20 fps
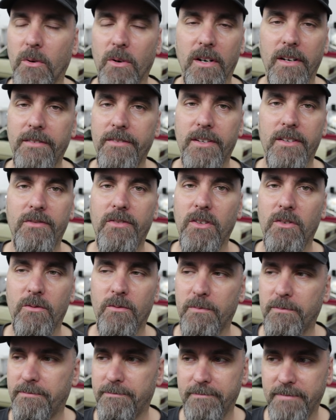or even if
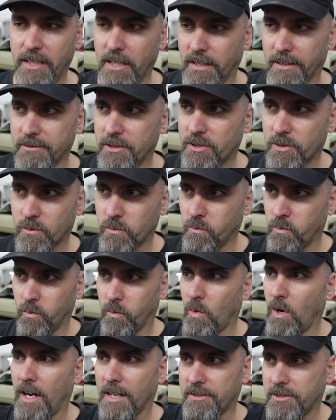you've, you know, just
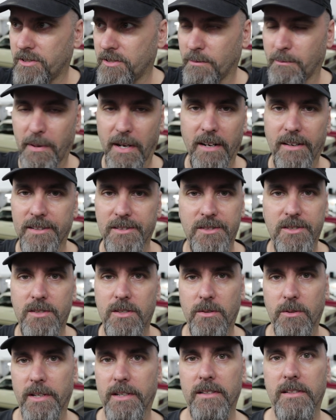watched your parents
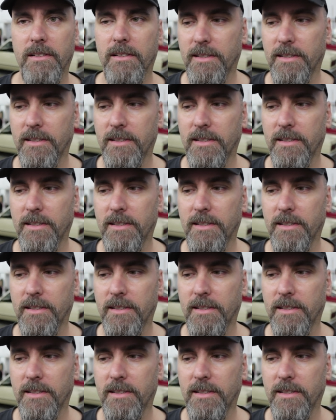do it,